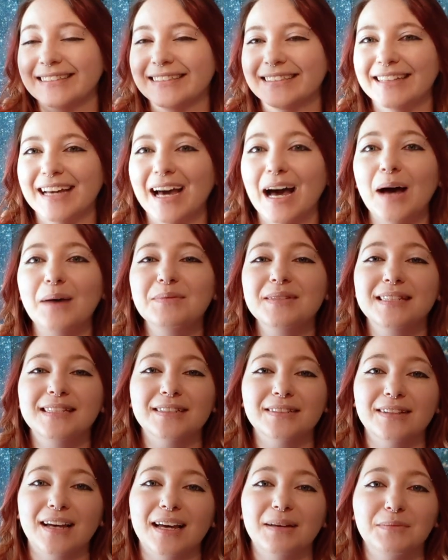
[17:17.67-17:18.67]
I'm
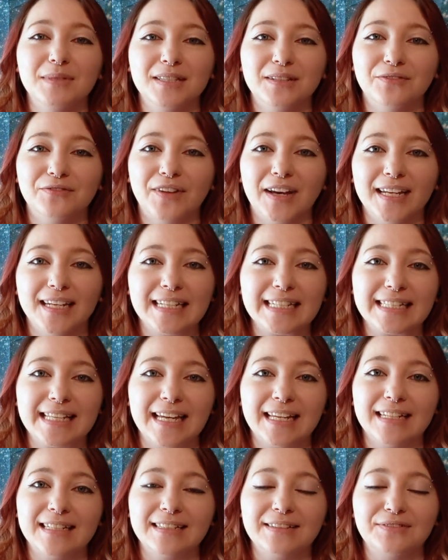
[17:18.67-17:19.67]
still I'm still fighting a
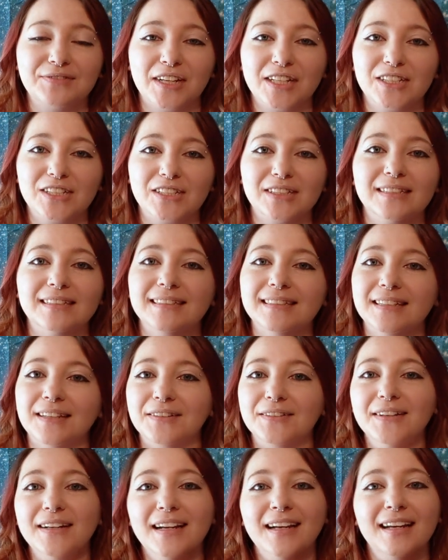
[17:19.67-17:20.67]
sinus infection,
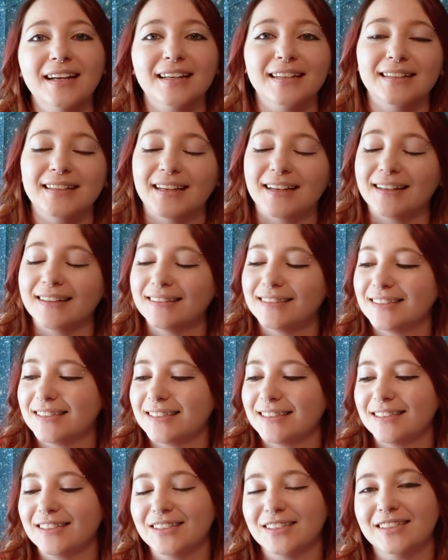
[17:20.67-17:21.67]
so yeah,
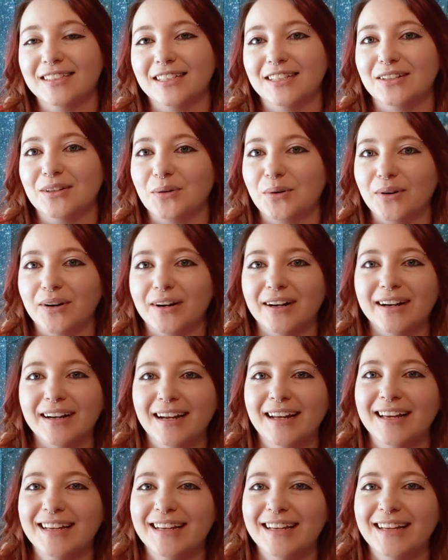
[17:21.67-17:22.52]
just just ignore